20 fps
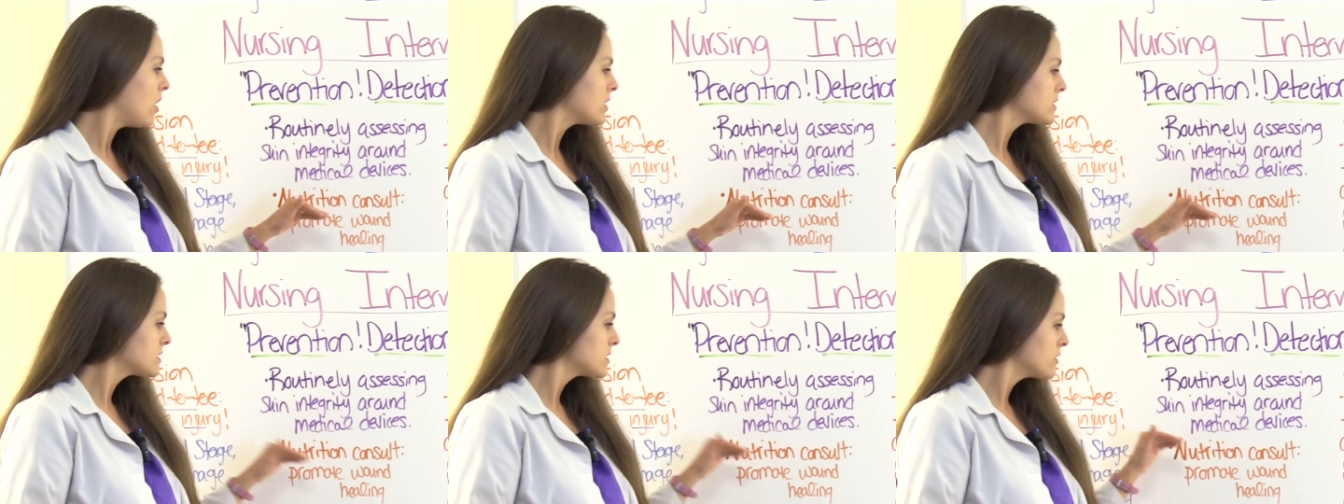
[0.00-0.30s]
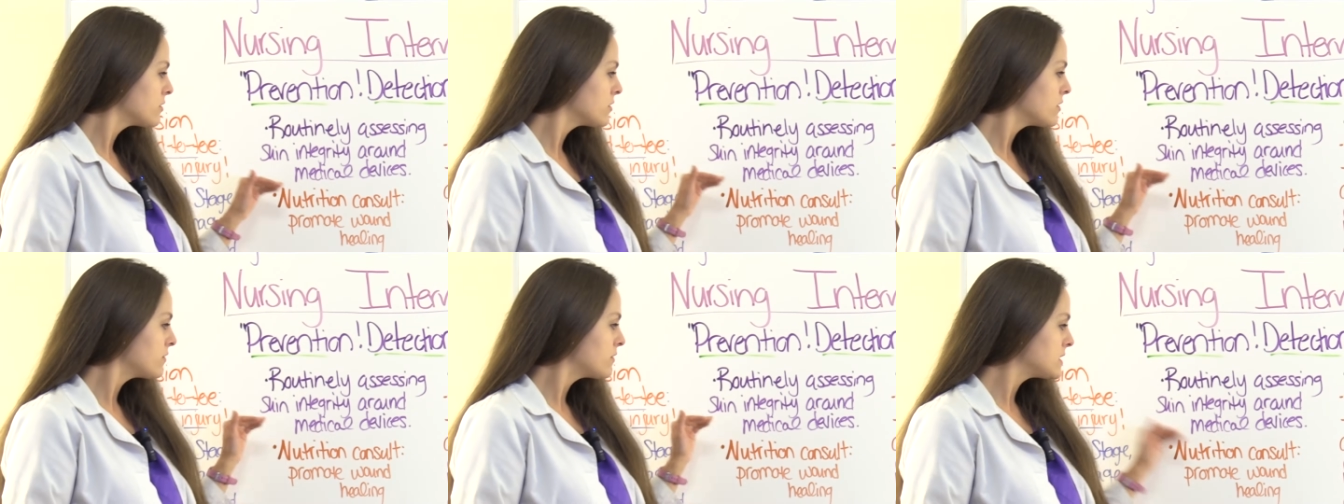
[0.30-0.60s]

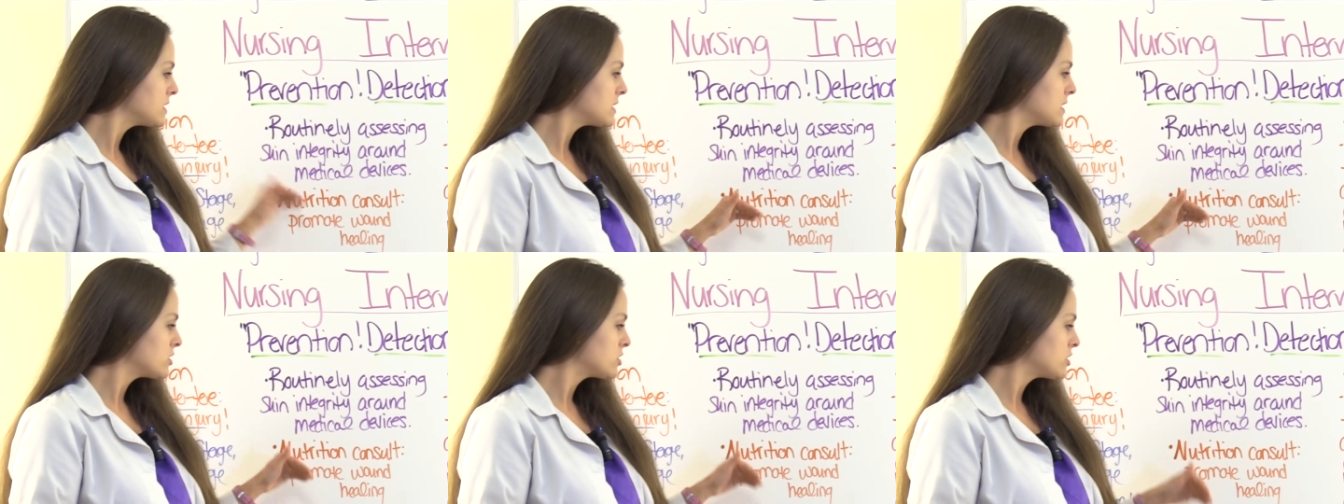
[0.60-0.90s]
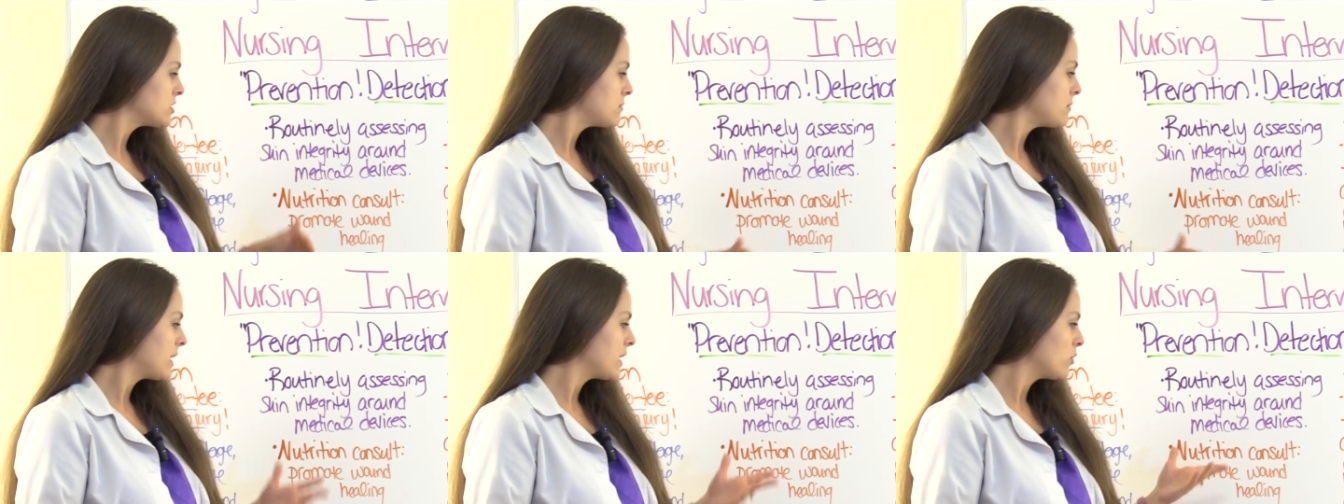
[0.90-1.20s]
Also, the
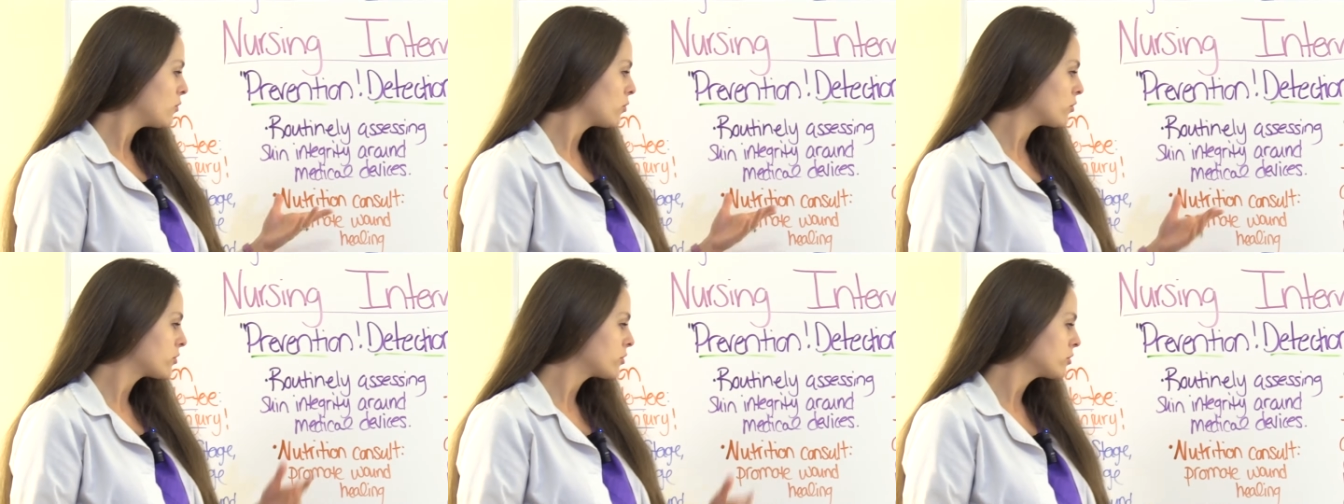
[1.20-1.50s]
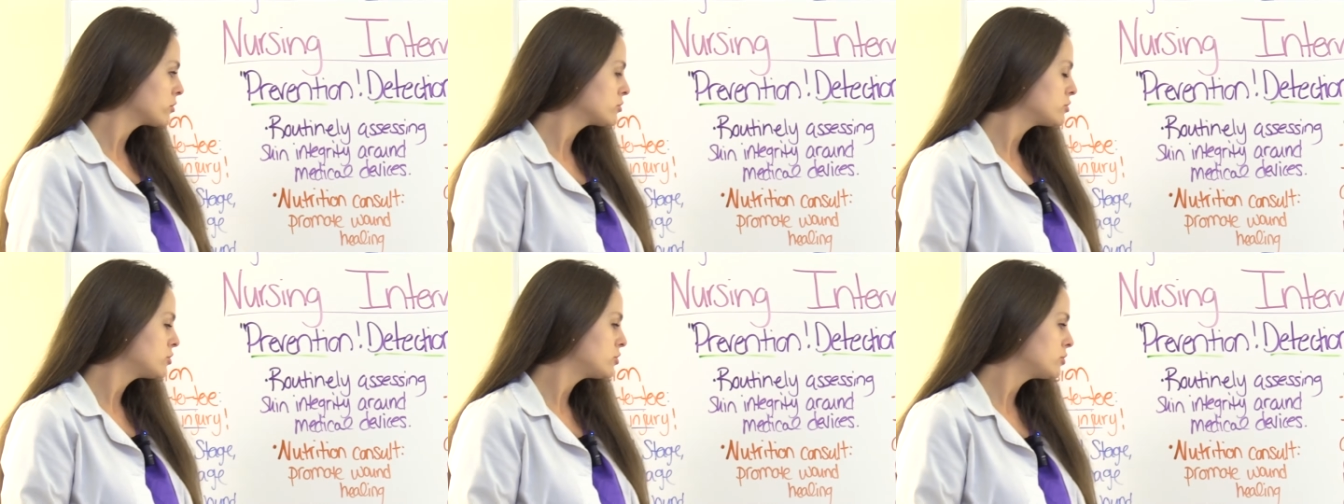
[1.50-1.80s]
physician may
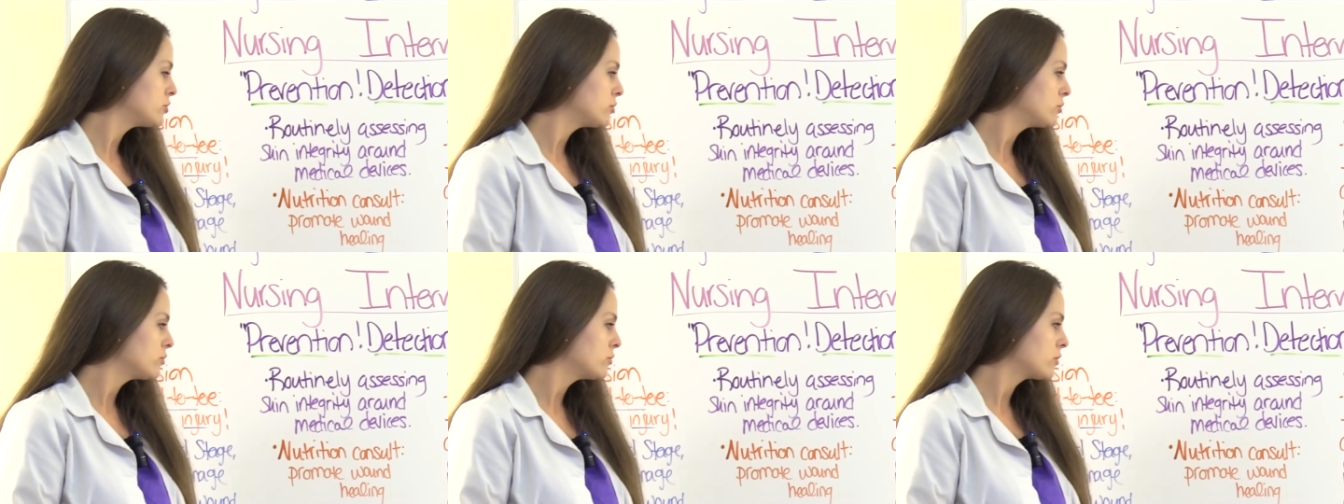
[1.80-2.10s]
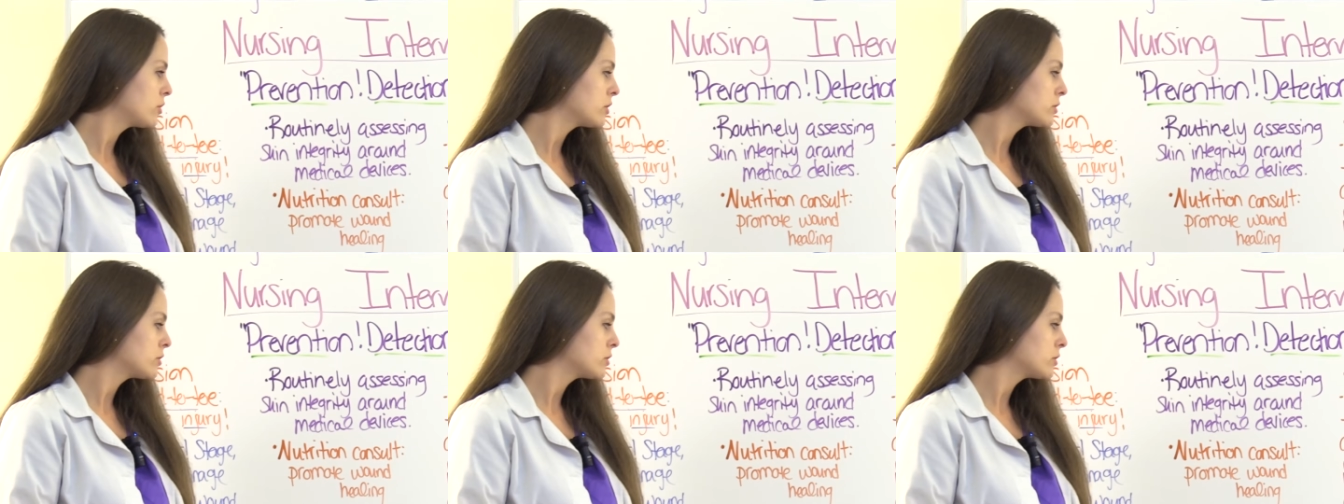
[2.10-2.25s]
order to